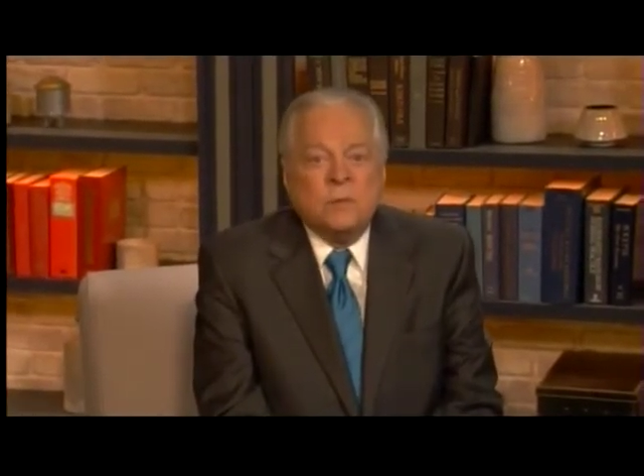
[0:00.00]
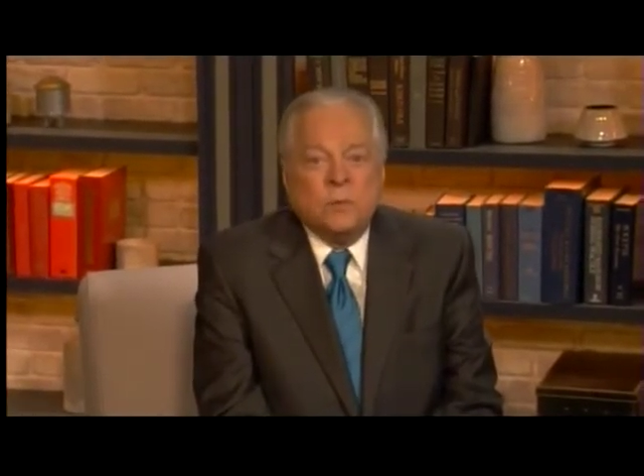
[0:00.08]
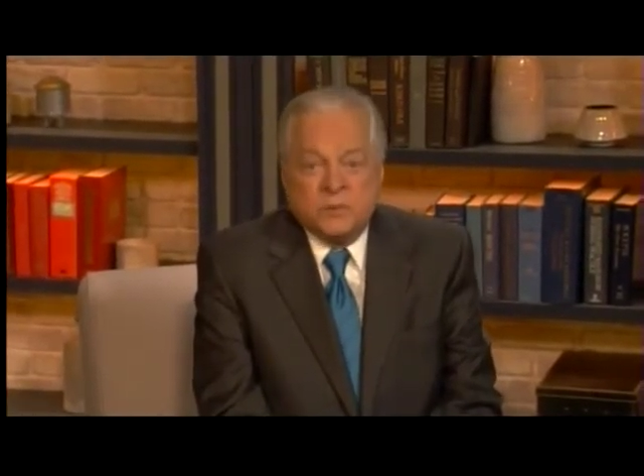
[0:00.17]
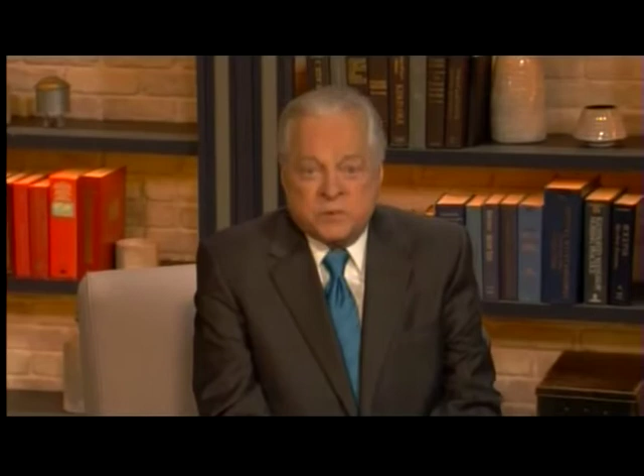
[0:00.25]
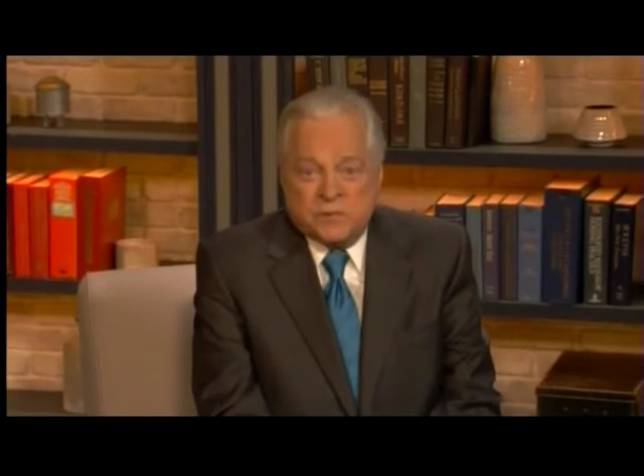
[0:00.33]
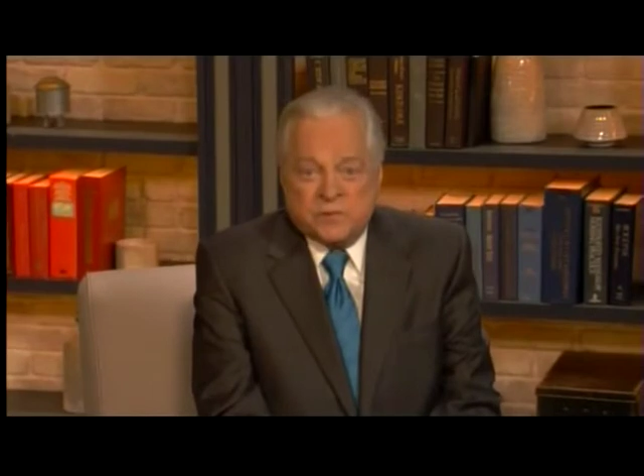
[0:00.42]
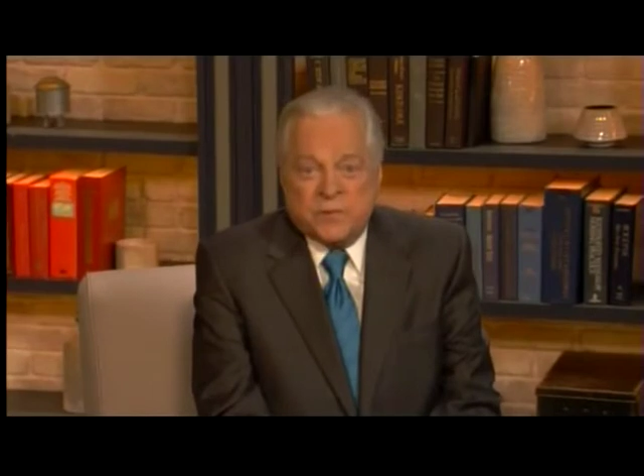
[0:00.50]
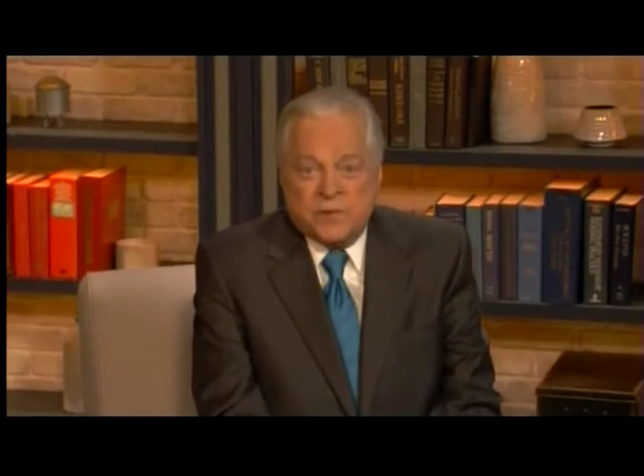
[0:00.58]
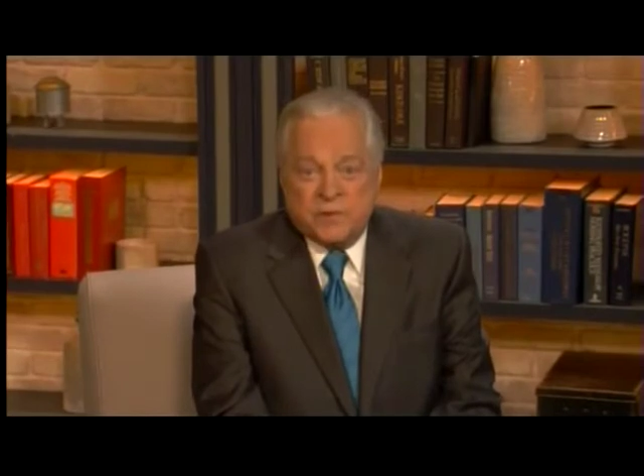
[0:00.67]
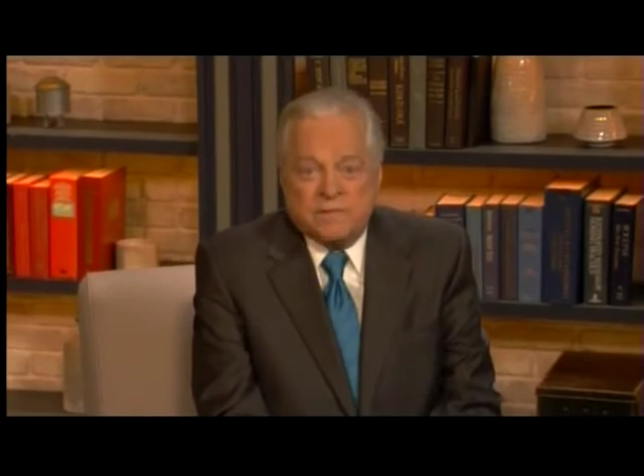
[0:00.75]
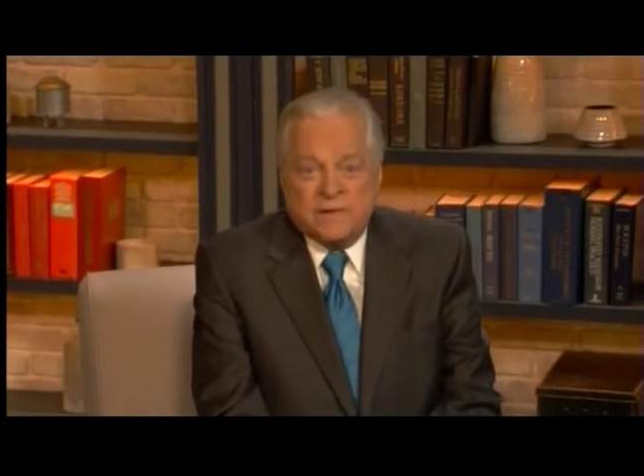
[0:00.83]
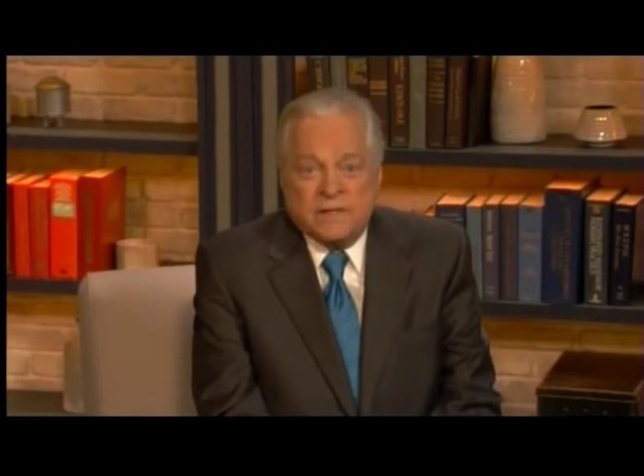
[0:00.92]
which was
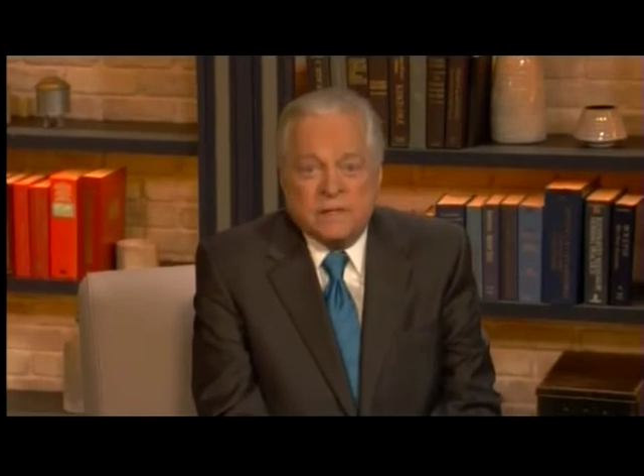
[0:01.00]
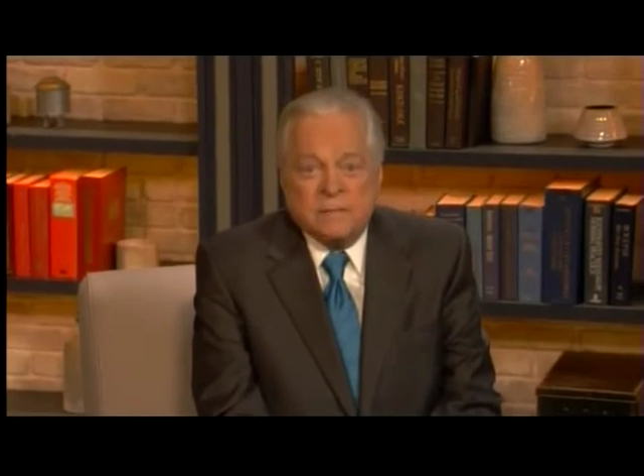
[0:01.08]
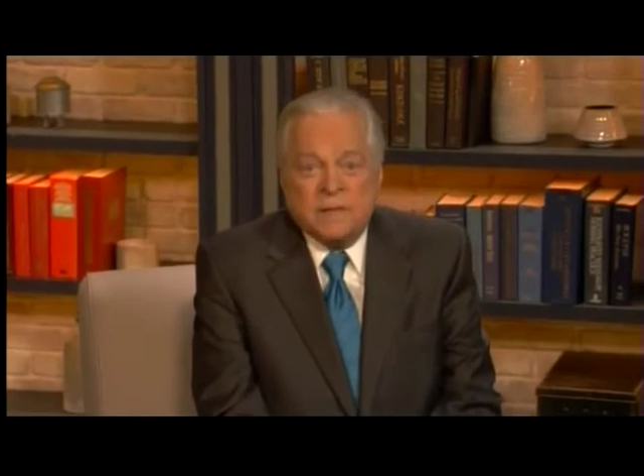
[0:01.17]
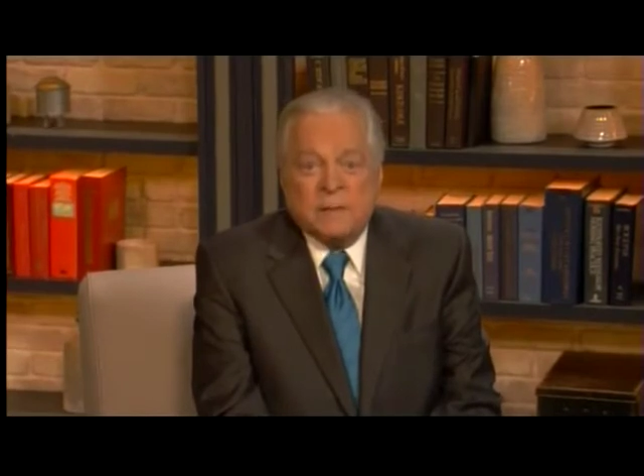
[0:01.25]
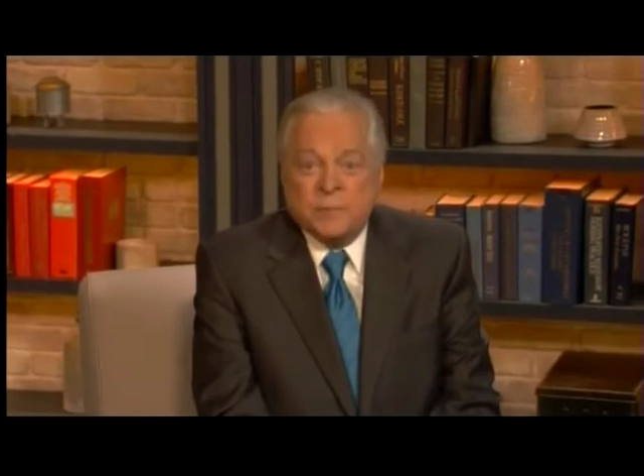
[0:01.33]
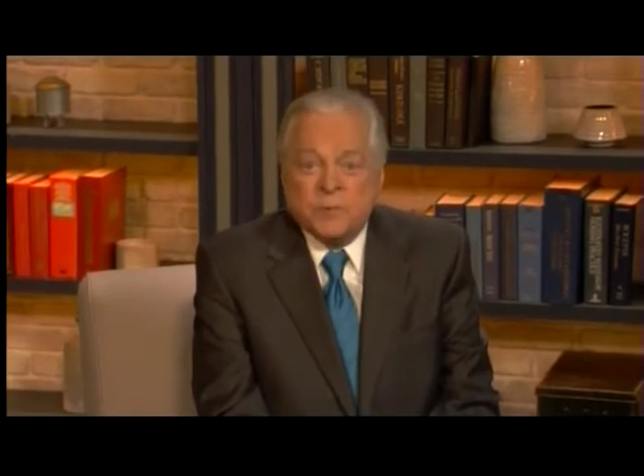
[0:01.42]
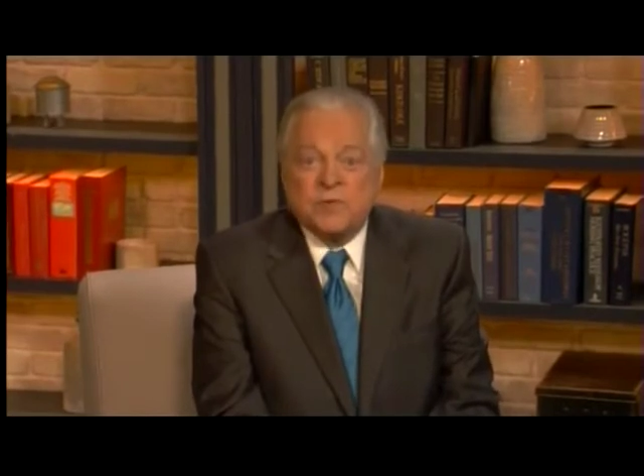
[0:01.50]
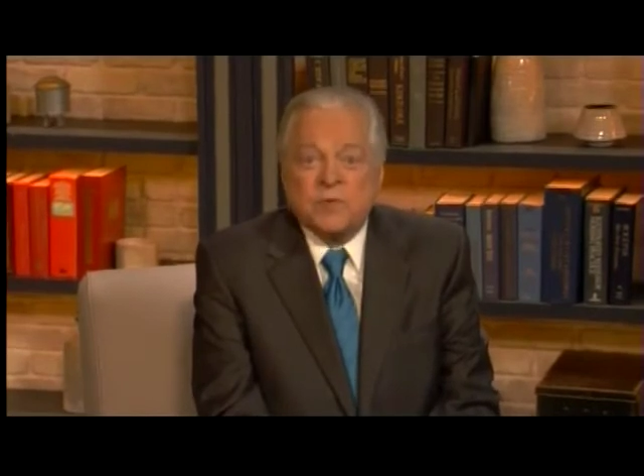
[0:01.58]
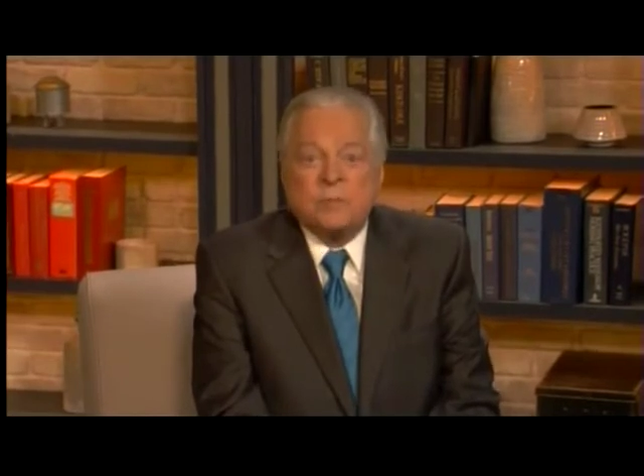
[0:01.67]
further affected by personal